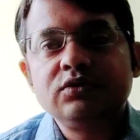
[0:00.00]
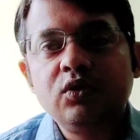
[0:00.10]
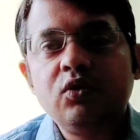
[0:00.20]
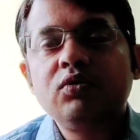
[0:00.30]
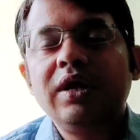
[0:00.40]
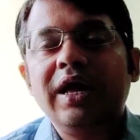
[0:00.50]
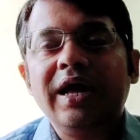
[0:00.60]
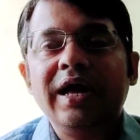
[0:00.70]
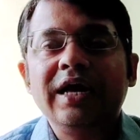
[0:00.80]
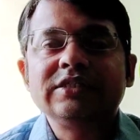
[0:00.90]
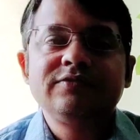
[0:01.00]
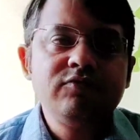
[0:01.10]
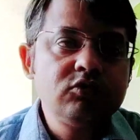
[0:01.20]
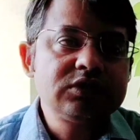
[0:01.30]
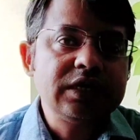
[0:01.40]
known as
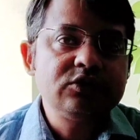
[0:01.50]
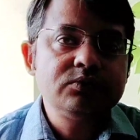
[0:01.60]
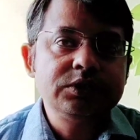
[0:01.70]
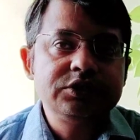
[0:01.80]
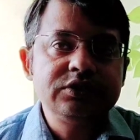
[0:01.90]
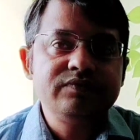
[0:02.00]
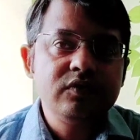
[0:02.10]
flow cytometry.